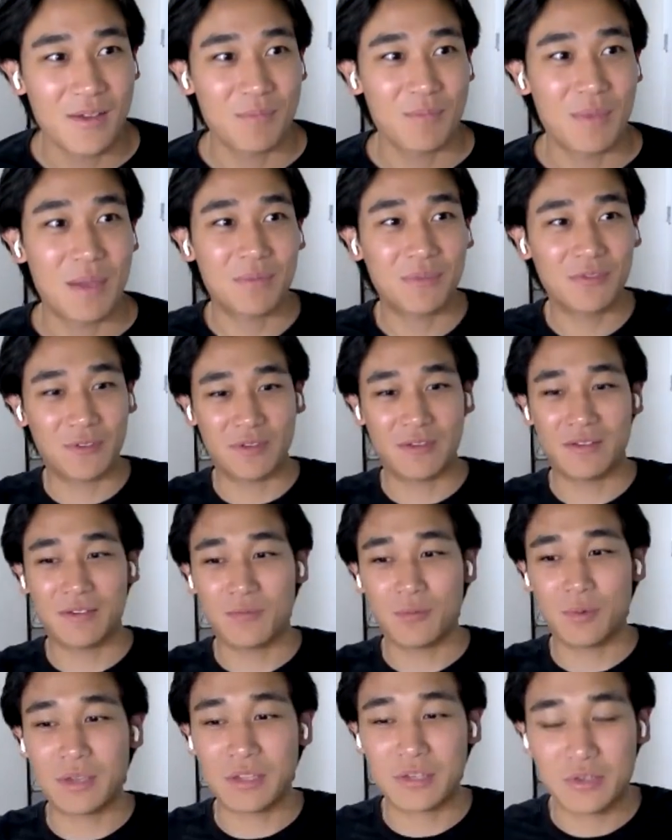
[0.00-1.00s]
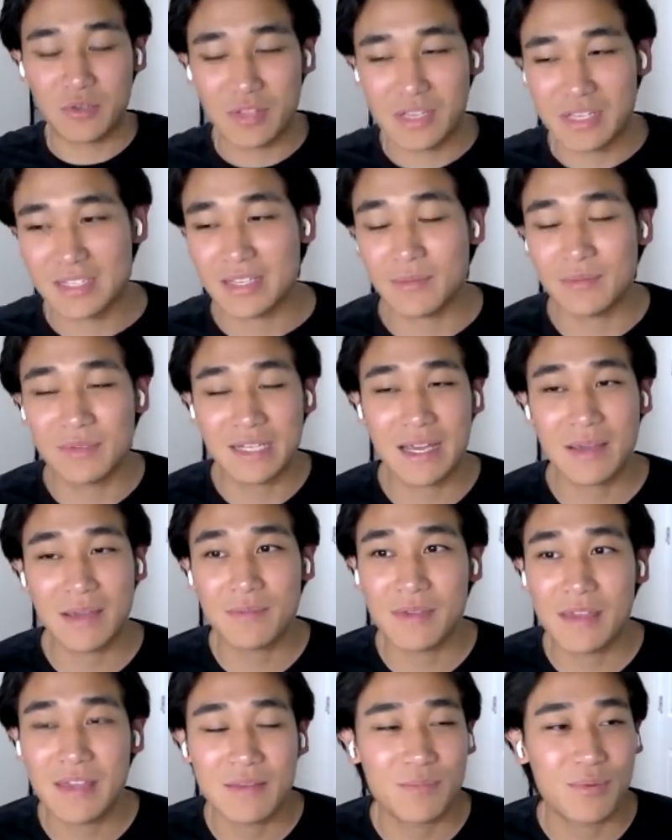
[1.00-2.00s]
Maybe we can do this
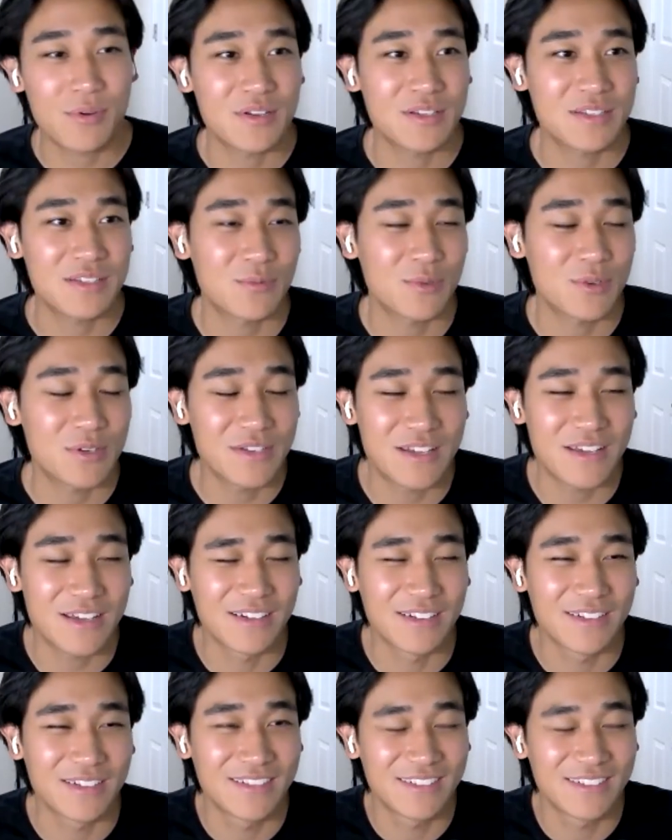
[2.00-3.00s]
sometime in person one day.